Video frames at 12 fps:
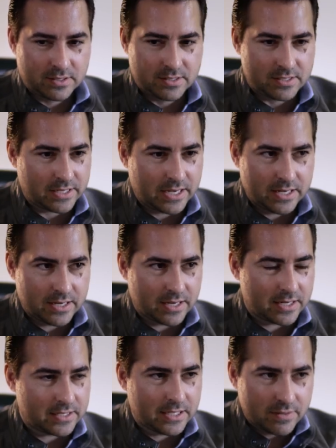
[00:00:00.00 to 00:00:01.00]
scene in
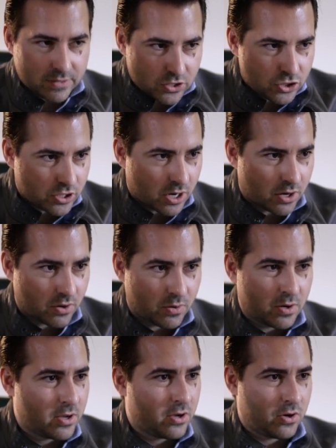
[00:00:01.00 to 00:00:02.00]
a TV show